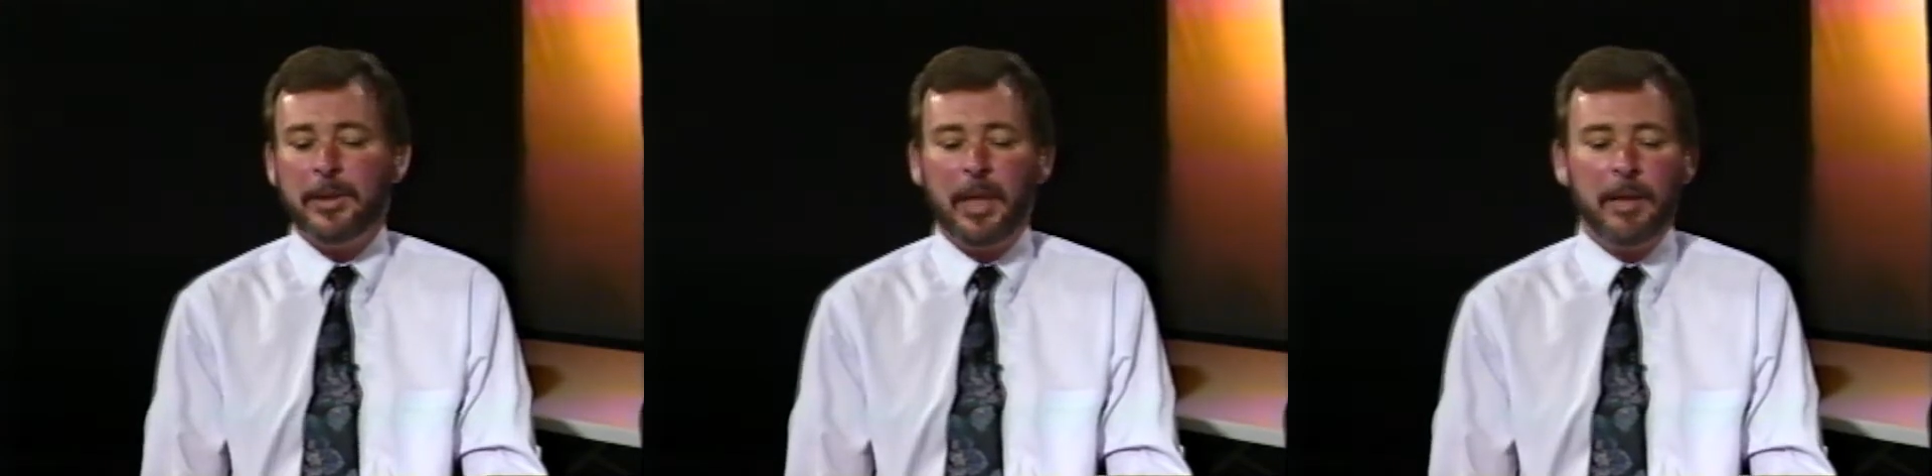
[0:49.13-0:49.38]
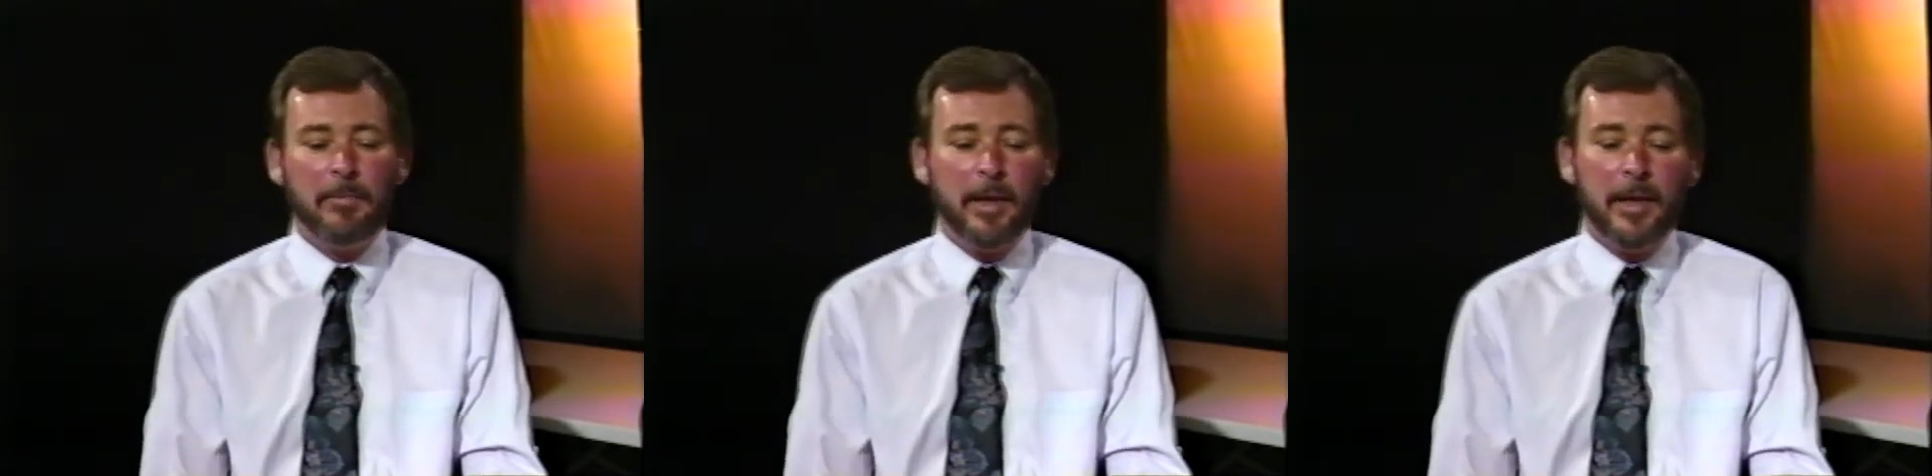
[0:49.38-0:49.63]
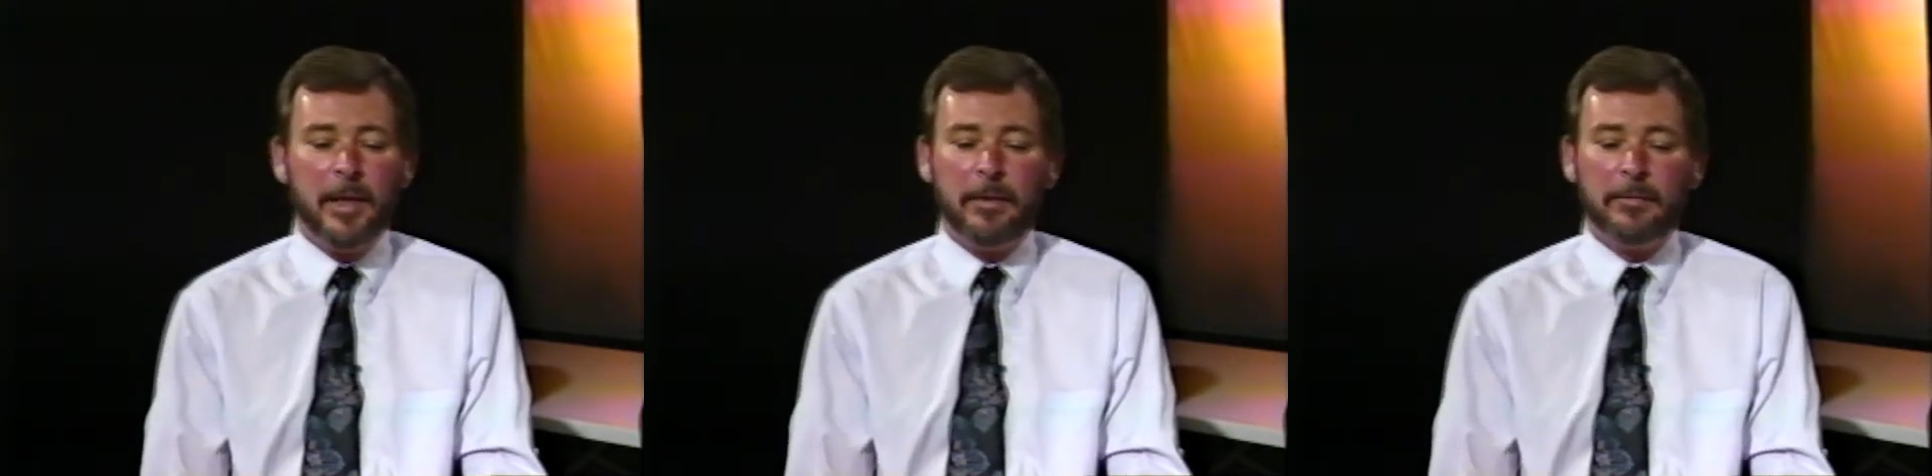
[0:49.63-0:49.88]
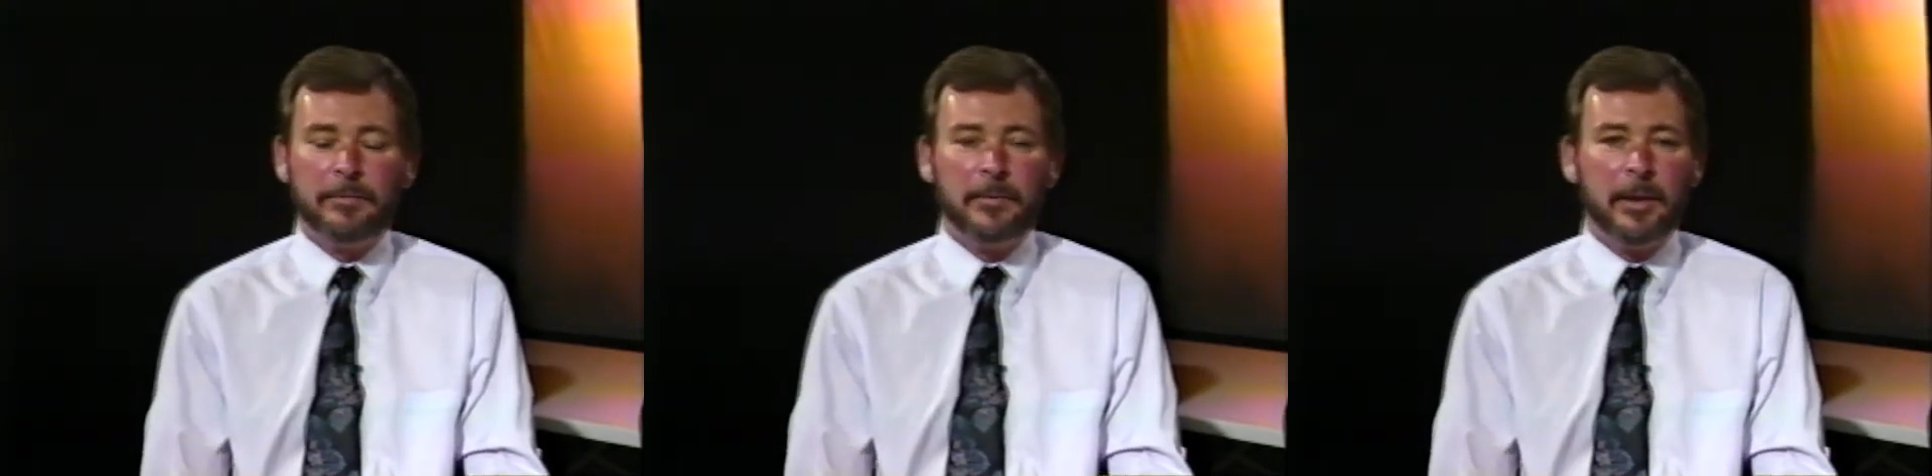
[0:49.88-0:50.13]
came right out
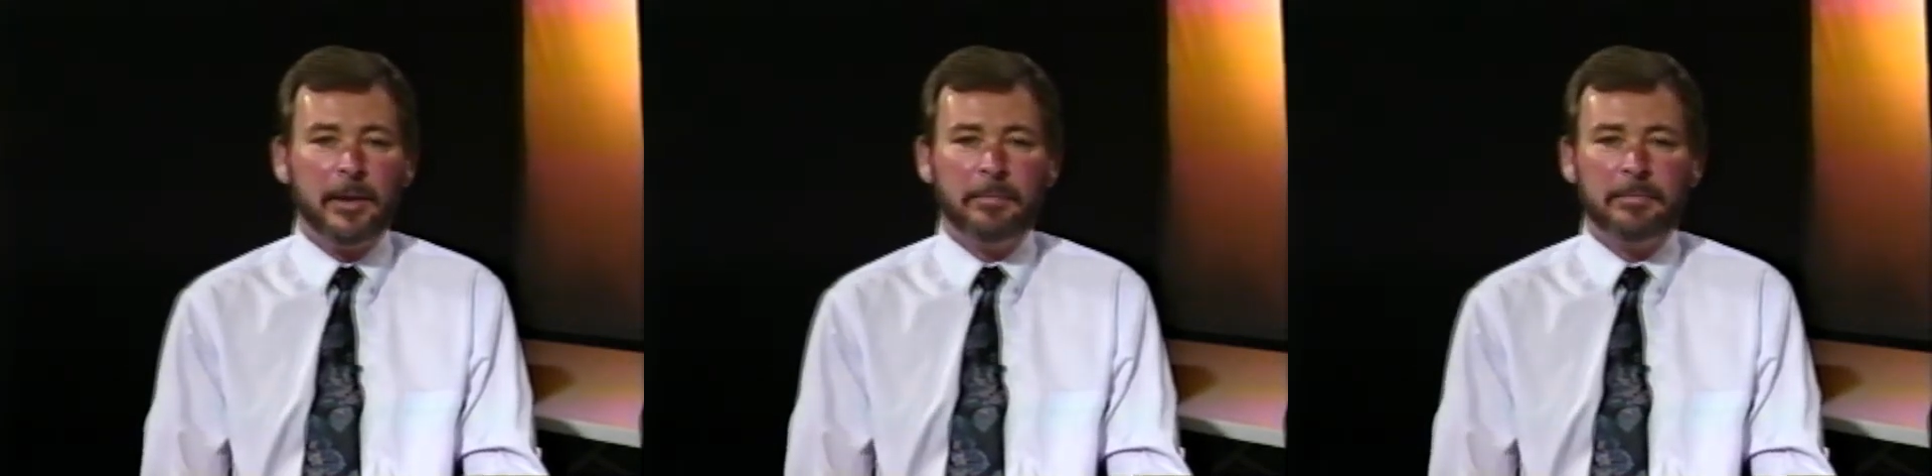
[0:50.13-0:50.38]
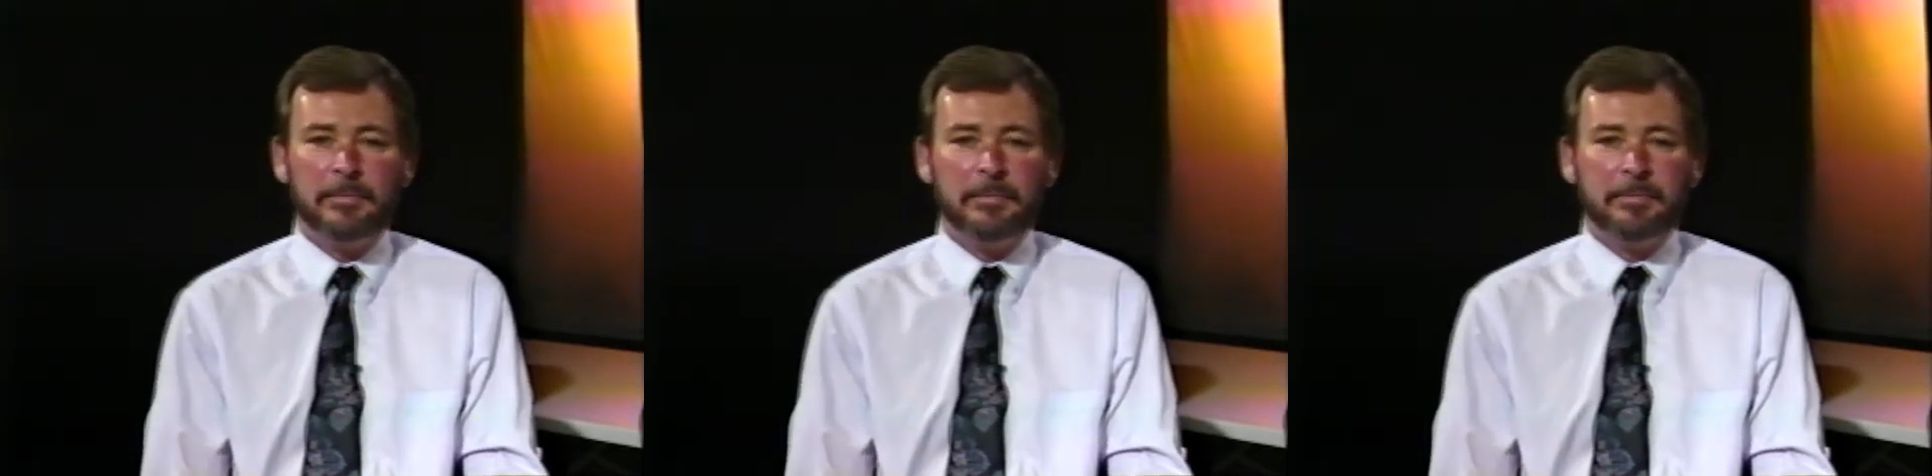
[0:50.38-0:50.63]
of